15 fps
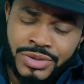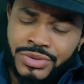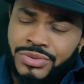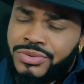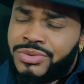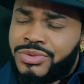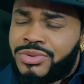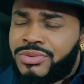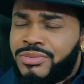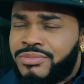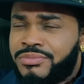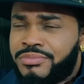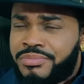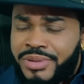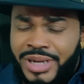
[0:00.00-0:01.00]
Are you
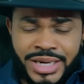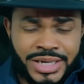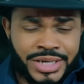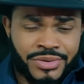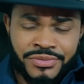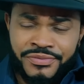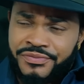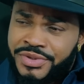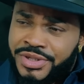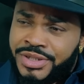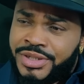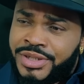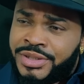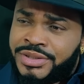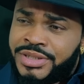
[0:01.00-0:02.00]
planning on
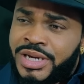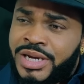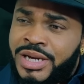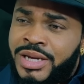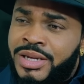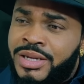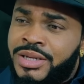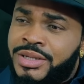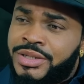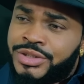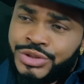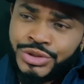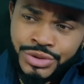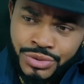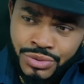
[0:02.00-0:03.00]
feeding the entire
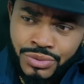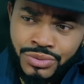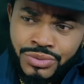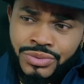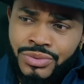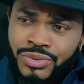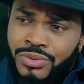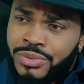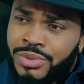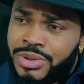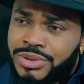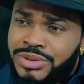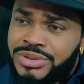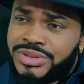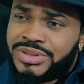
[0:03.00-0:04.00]
school
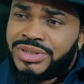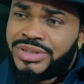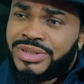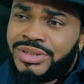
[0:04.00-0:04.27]
or what?